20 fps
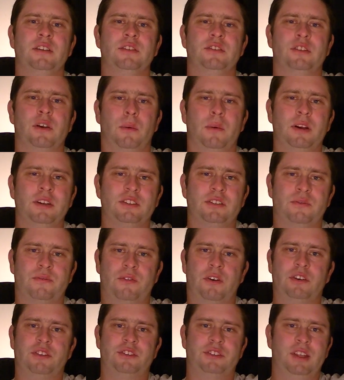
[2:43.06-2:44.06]
So what is the
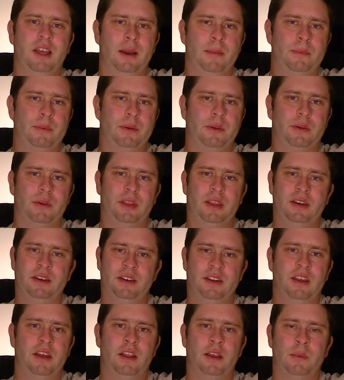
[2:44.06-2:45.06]
first step
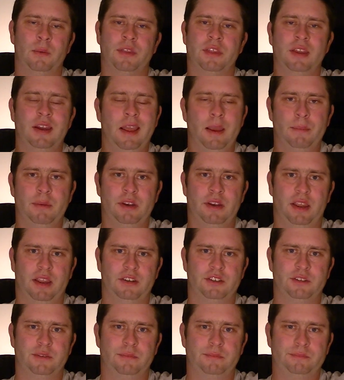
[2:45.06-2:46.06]
in dealing with an
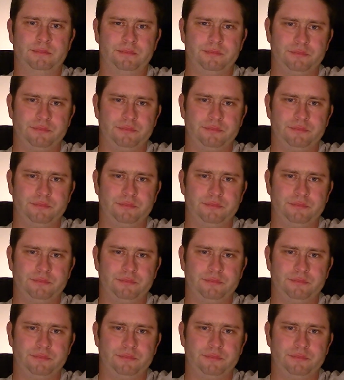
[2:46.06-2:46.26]
amputation?